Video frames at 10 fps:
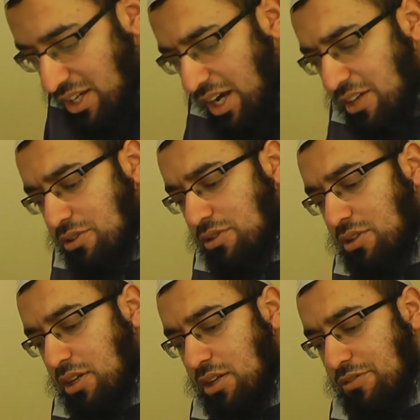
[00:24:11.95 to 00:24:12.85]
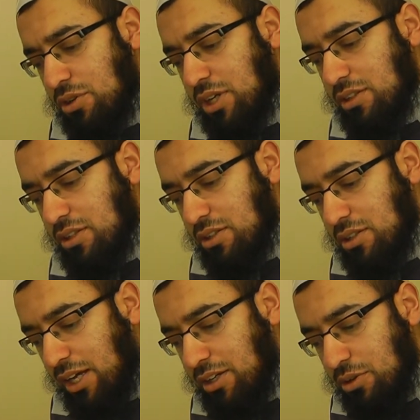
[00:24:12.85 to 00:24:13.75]
And if you look at
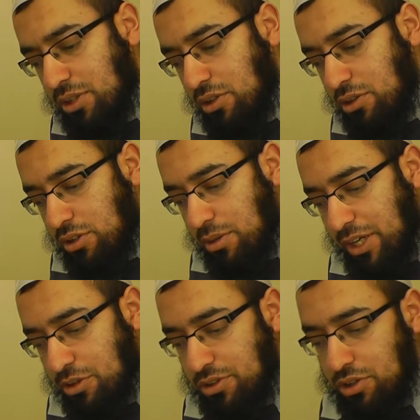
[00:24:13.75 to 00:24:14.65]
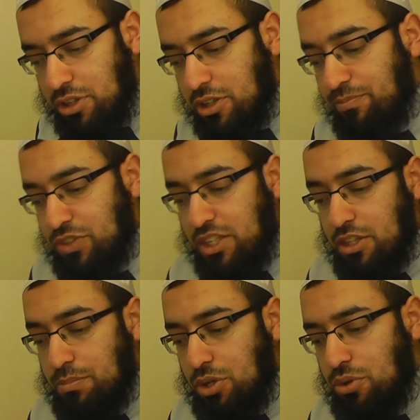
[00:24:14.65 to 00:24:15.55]
the handout on the back, we got in
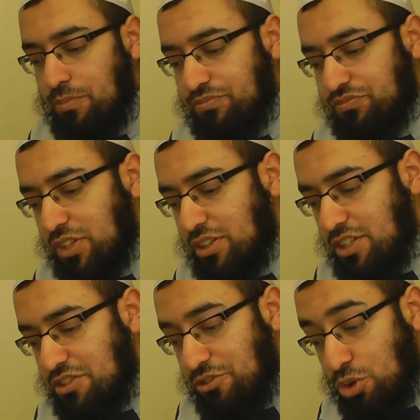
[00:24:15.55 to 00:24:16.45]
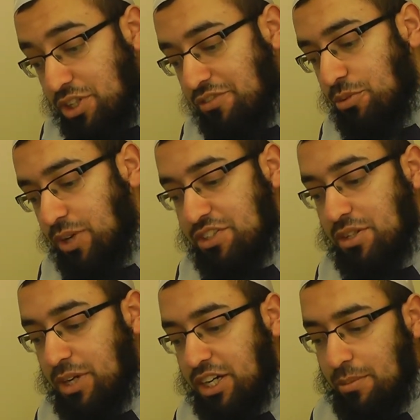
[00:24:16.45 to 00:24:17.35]
the blue, there's 4 different ways
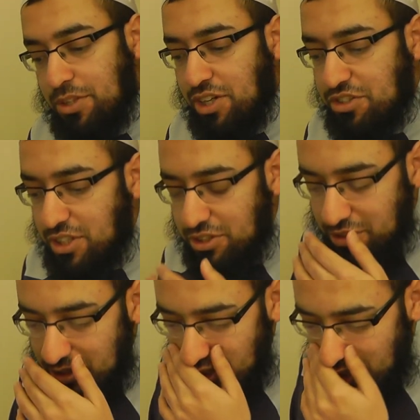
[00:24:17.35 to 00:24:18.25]
the ma can be translated.